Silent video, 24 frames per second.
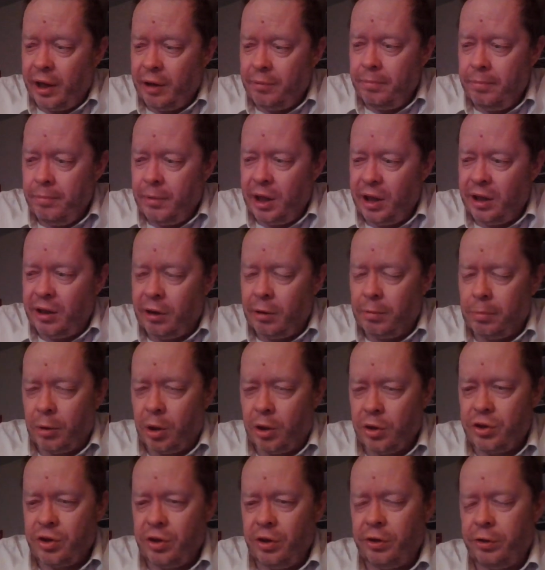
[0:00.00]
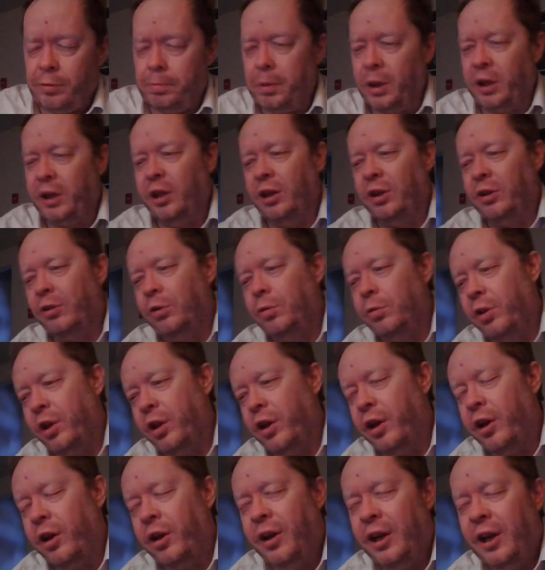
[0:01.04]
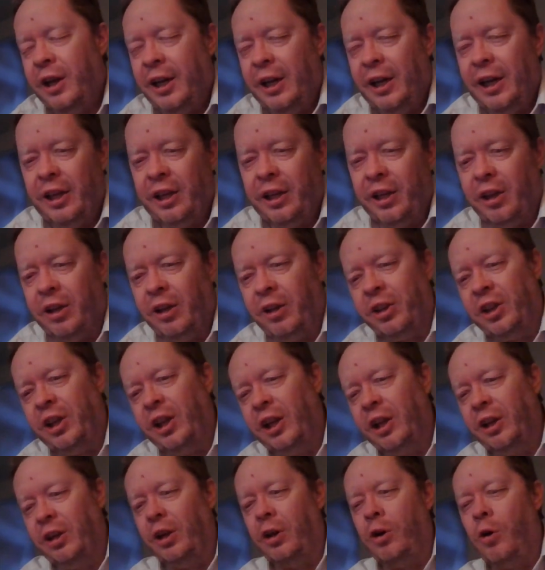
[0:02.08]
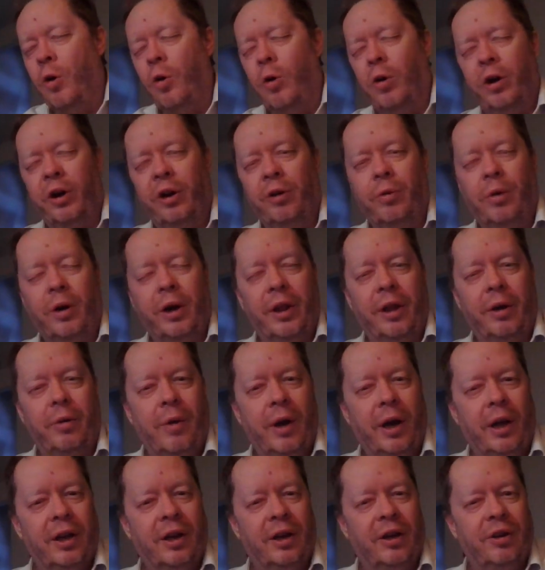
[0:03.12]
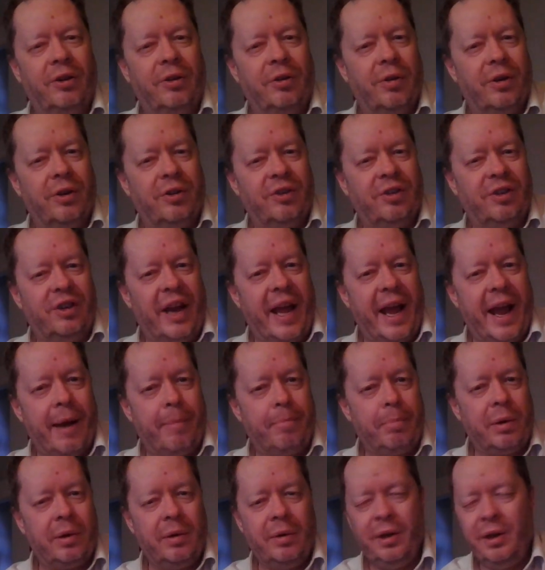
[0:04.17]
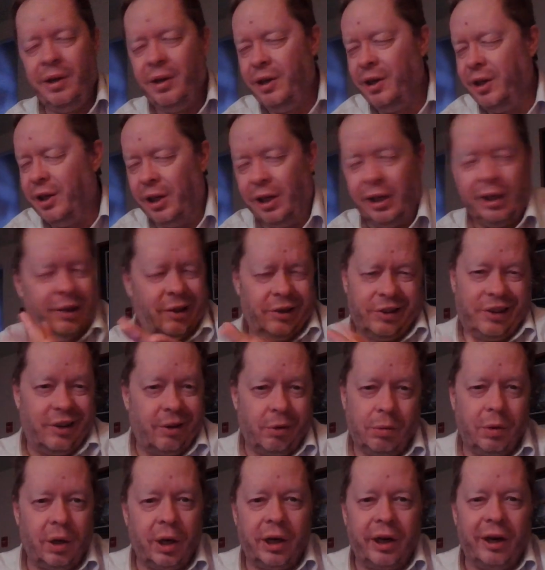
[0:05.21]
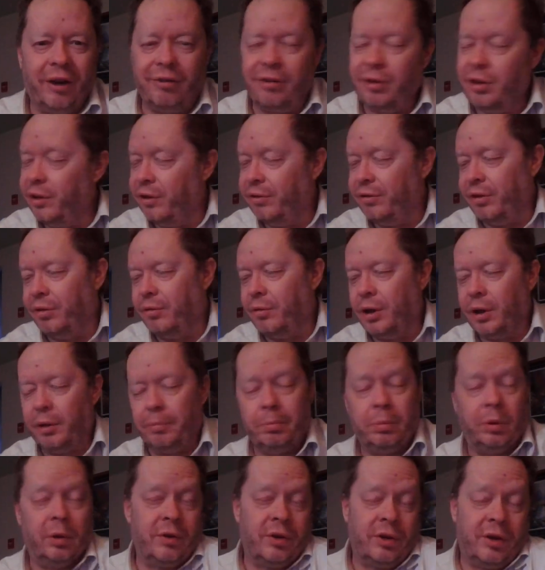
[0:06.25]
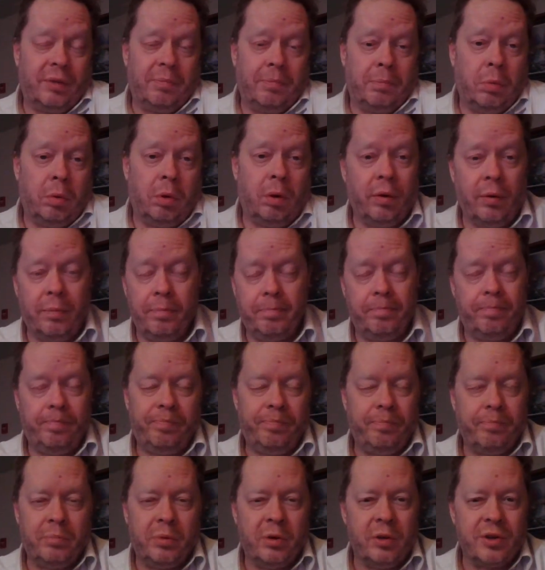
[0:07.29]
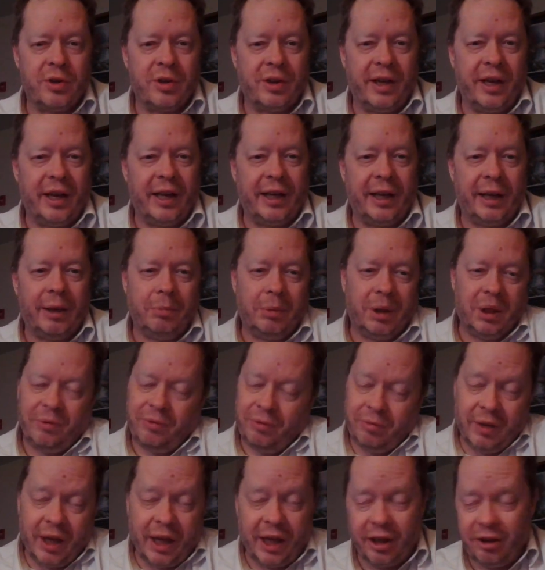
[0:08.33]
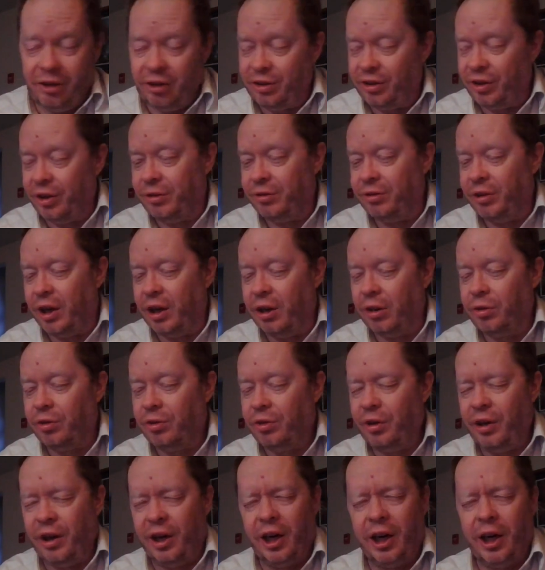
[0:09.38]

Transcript: that many commercials, but it'll do the little thing in the corner where they want you to do a snap. And it's like, whatever, if you want to push that on me, knock yourself out.